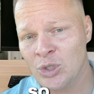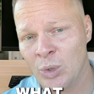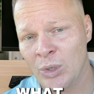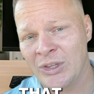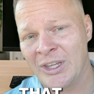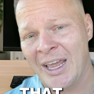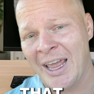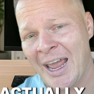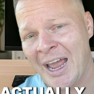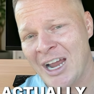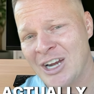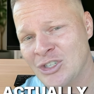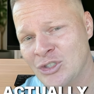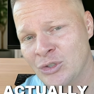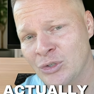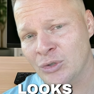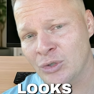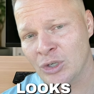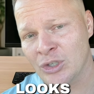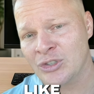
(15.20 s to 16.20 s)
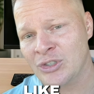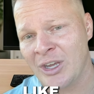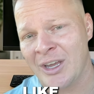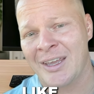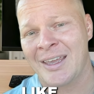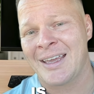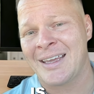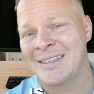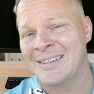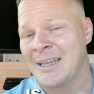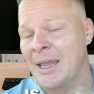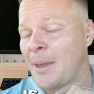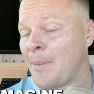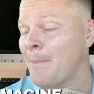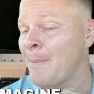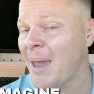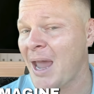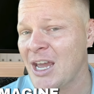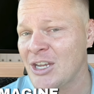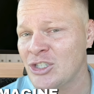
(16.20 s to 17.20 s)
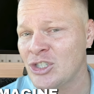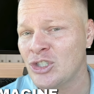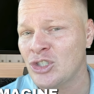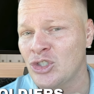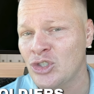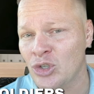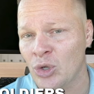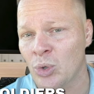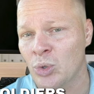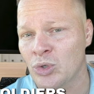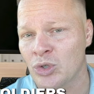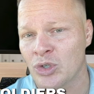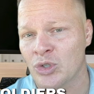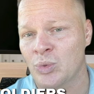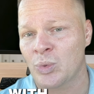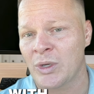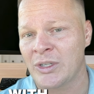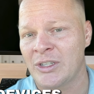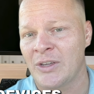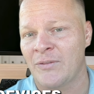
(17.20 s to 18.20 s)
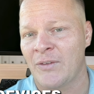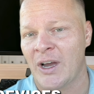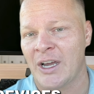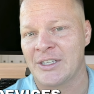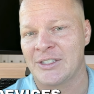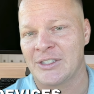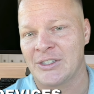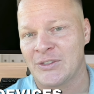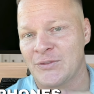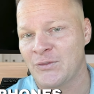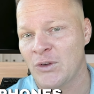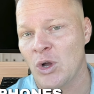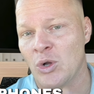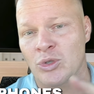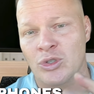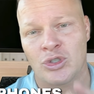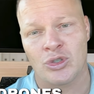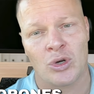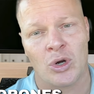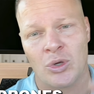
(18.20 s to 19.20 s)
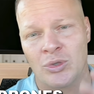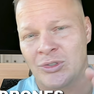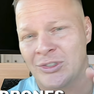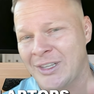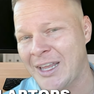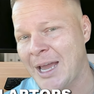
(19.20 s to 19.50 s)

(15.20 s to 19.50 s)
So what that actually looks like is imagine soldiers with devices, phones, drones,